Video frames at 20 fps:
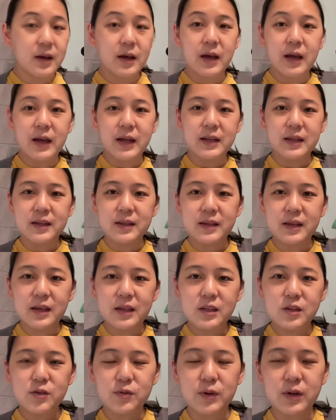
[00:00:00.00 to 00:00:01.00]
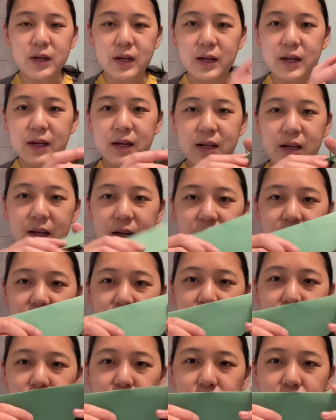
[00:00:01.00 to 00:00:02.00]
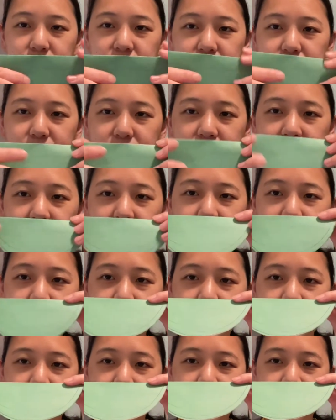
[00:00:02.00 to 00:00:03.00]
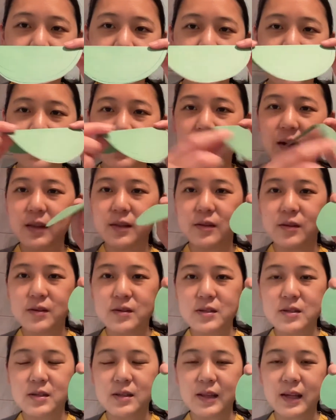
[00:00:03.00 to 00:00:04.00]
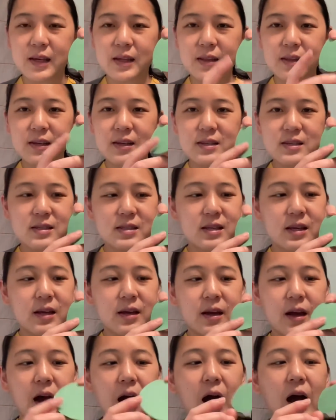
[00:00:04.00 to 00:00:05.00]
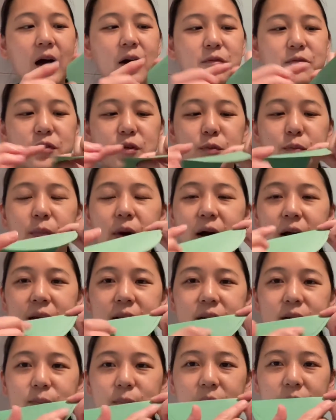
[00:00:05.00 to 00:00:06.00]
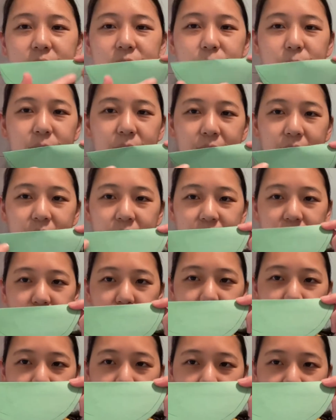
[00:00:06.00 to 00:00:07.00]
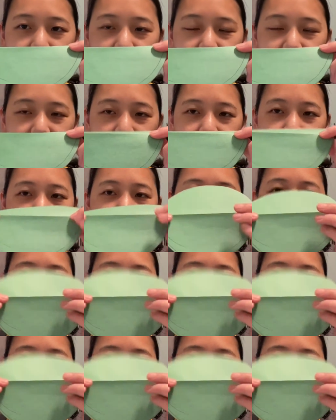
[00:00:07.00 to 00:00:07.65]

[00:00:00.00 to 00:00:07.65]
And in the end, you want to kind of have a folded piece that looks like this. If you mind about the pen marks on the outside, you